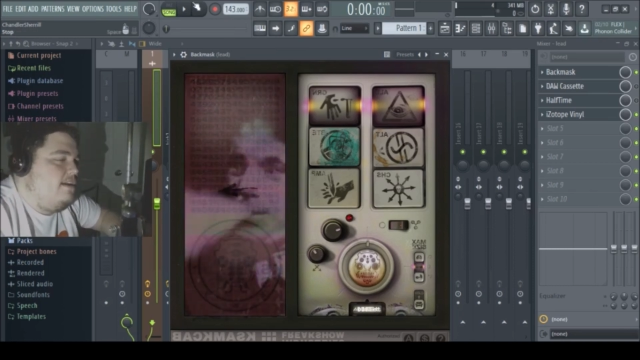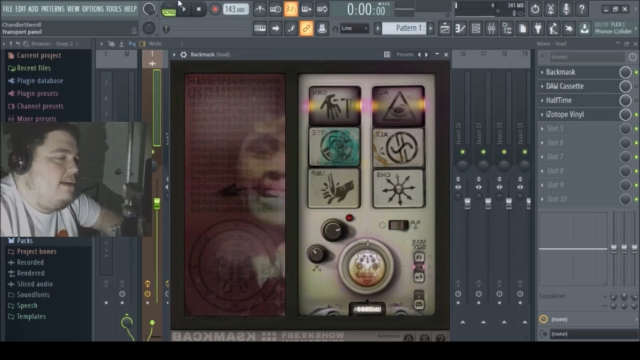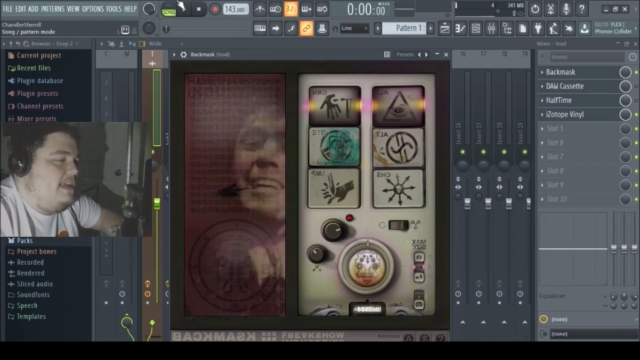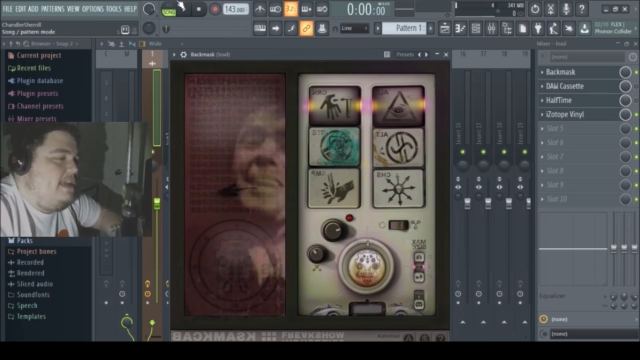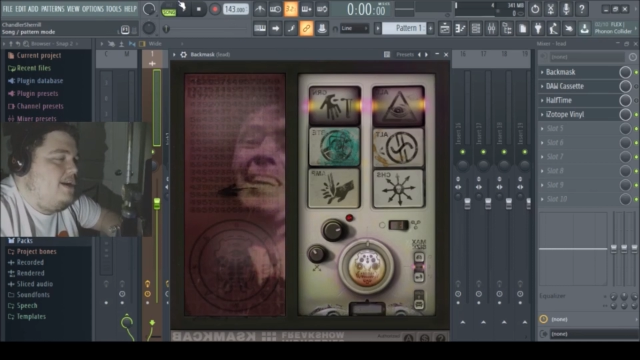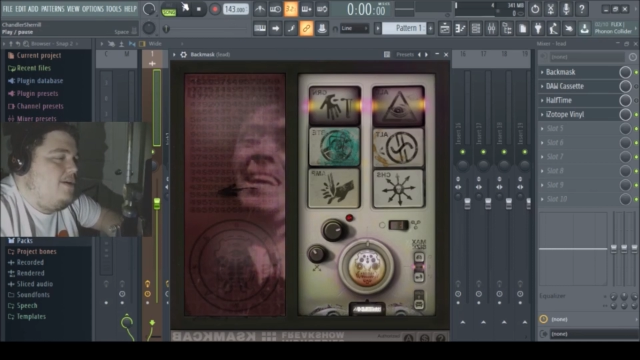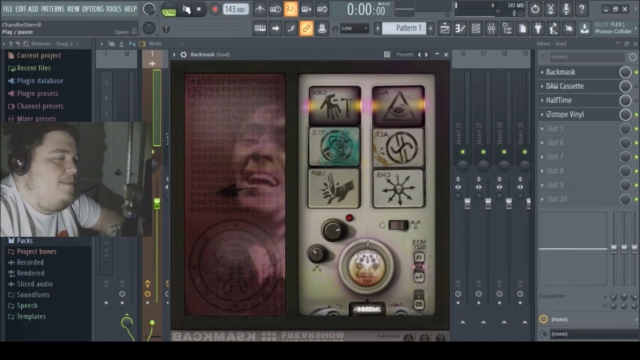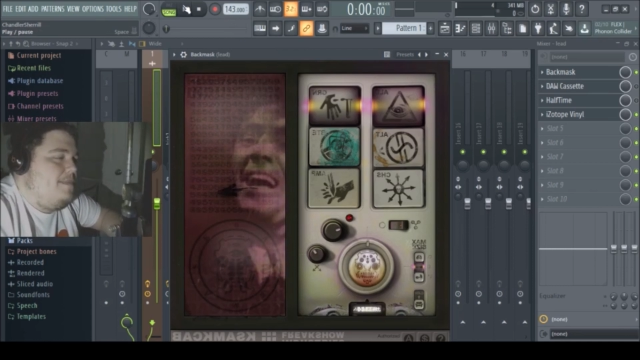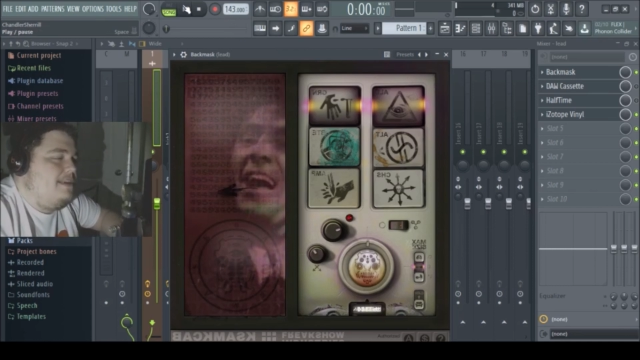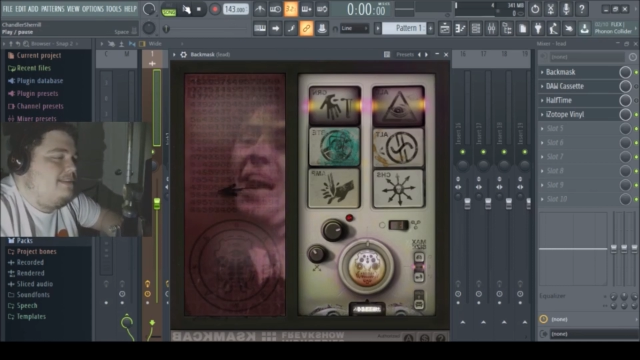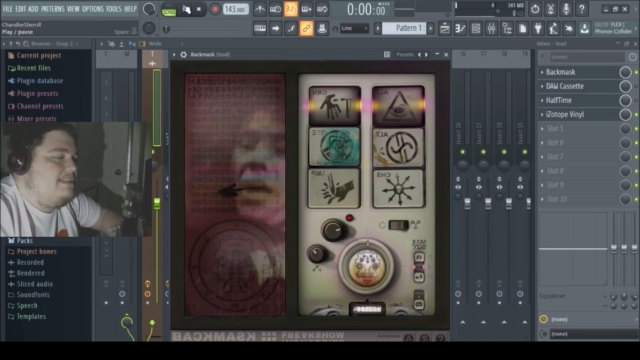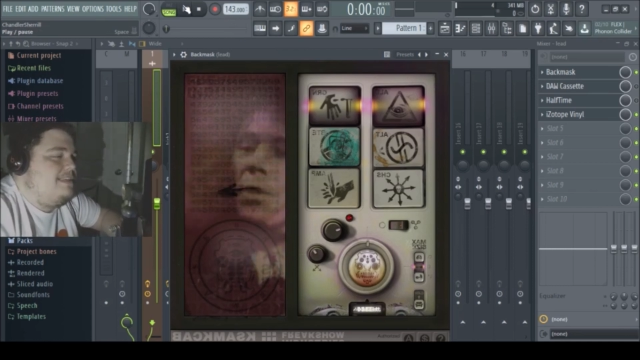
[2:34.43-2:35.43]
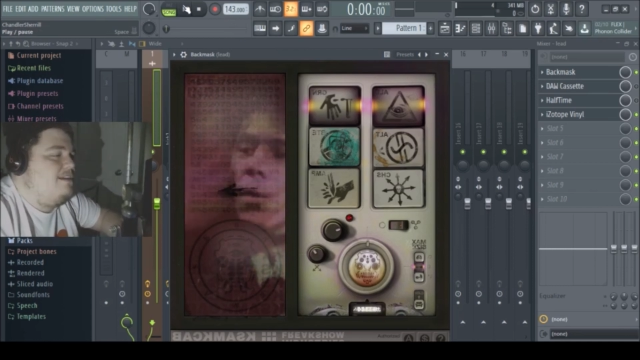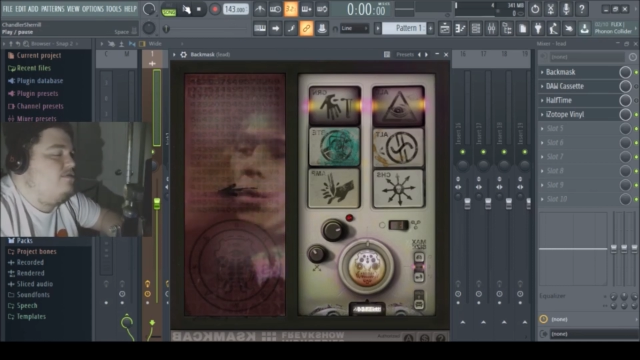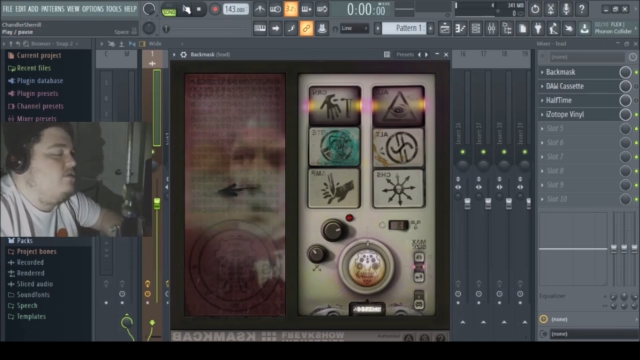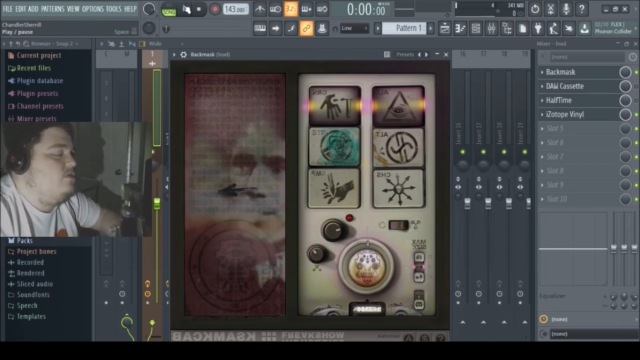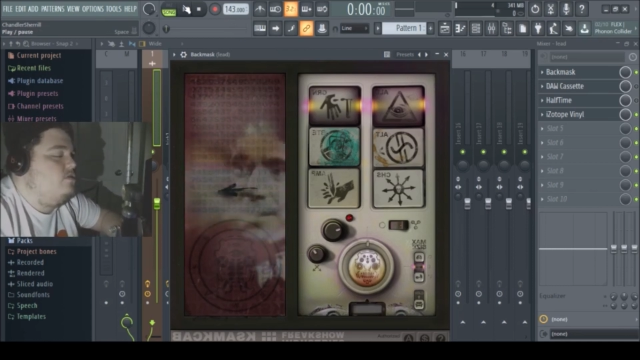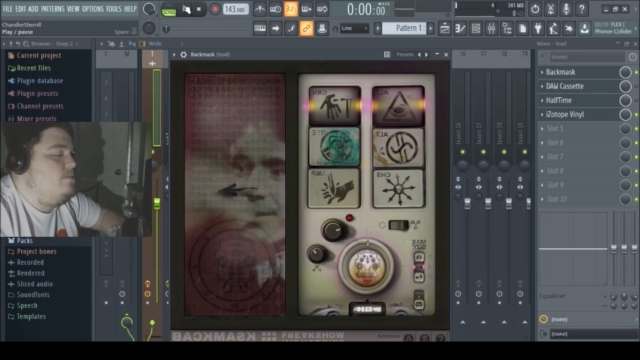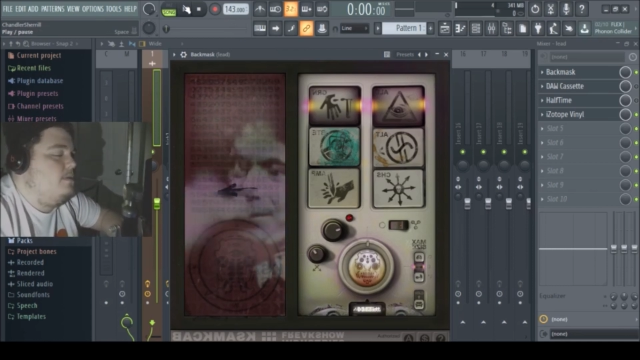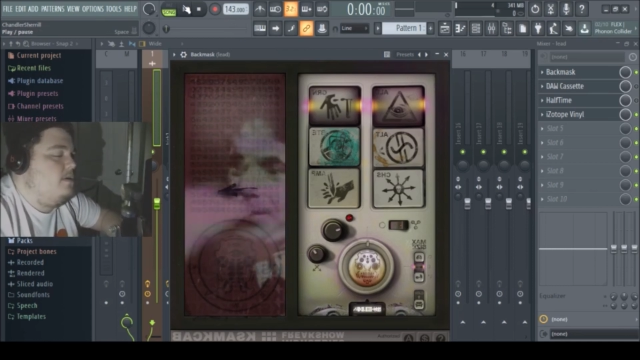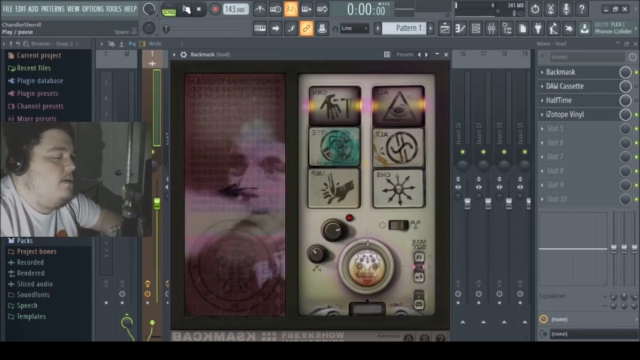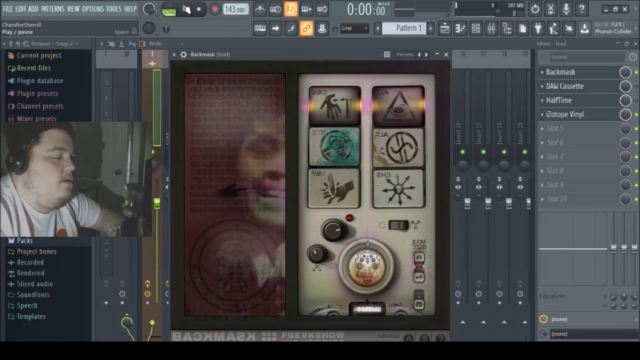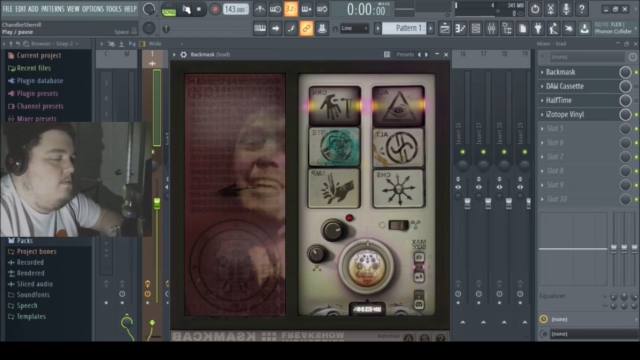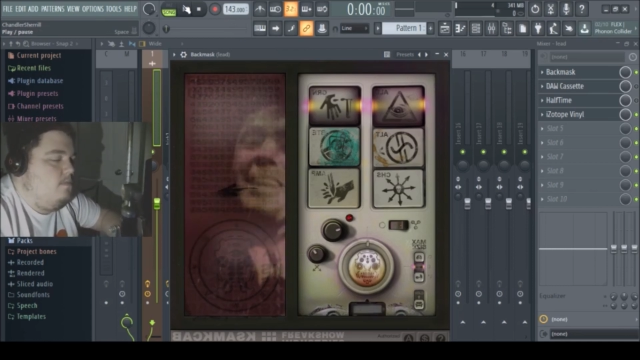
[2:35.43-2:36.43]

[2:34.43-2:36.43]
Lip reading: ear and makes it sound super dope.